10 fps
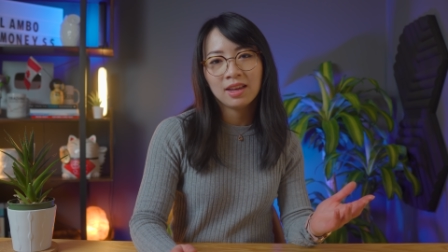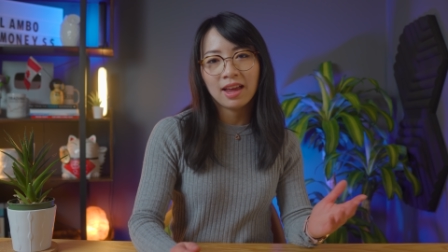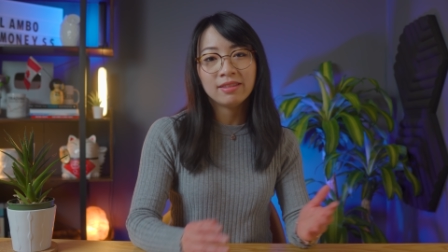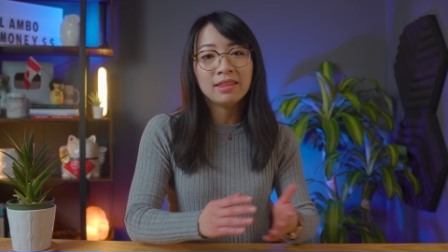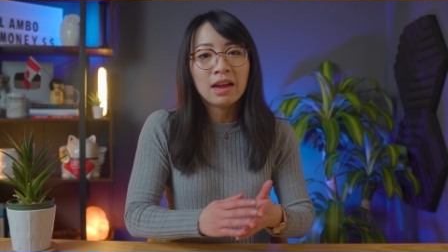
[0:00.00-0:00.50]

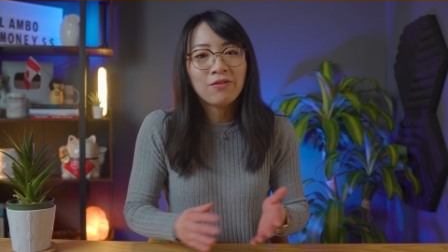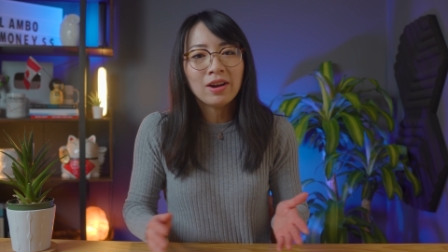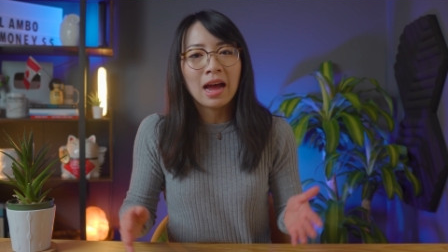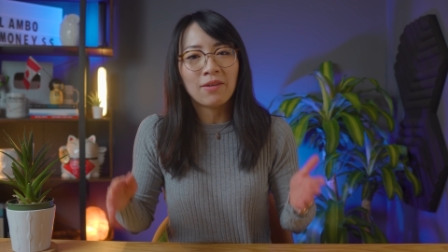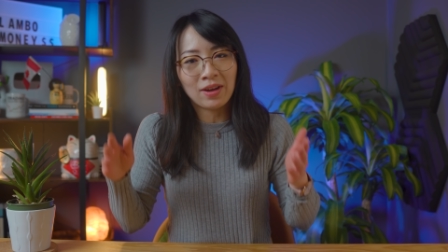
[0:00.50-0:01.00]
And never
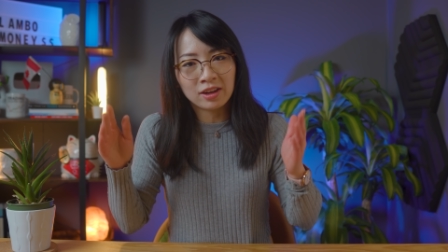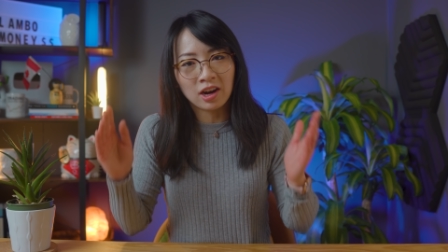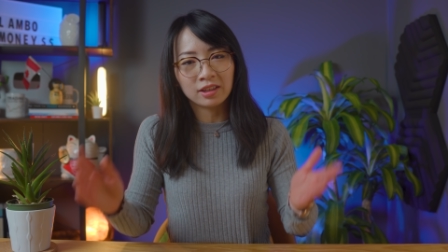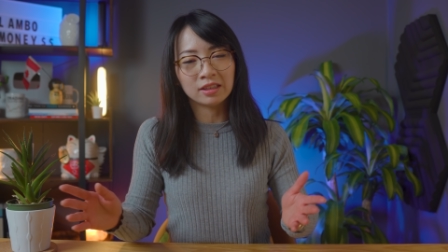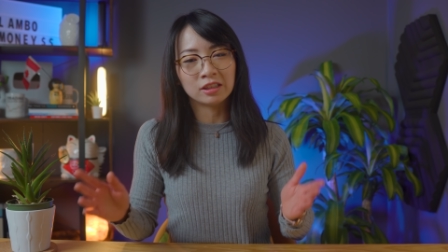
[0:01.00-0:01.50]
have I
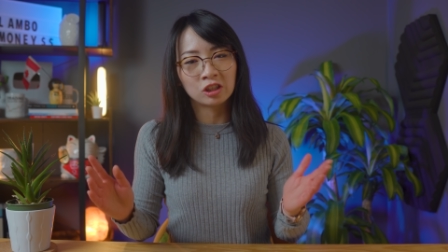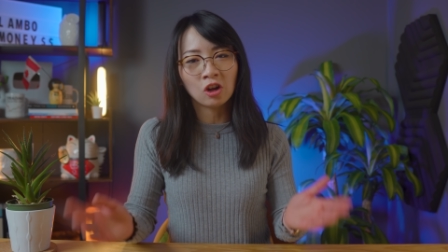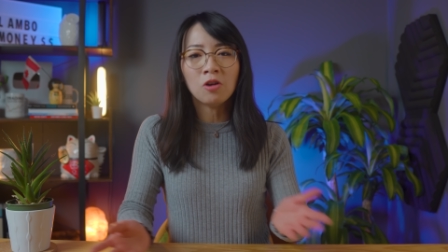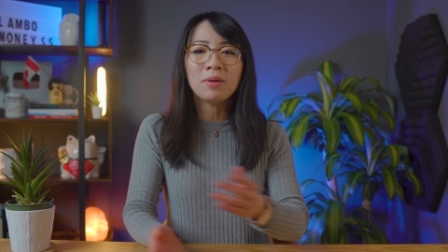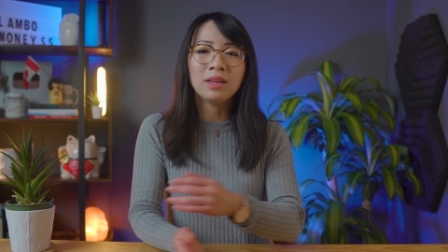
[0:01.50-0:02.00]
gotten so